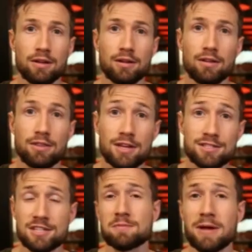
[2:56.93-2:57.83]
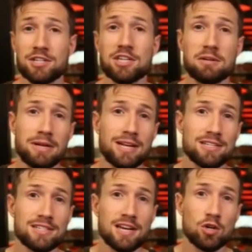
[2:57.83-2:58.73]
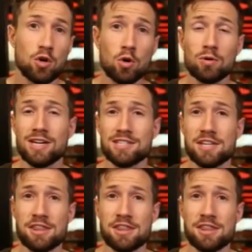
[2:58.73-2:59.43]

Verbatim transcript: One of them is a quick video that takes you through how to fix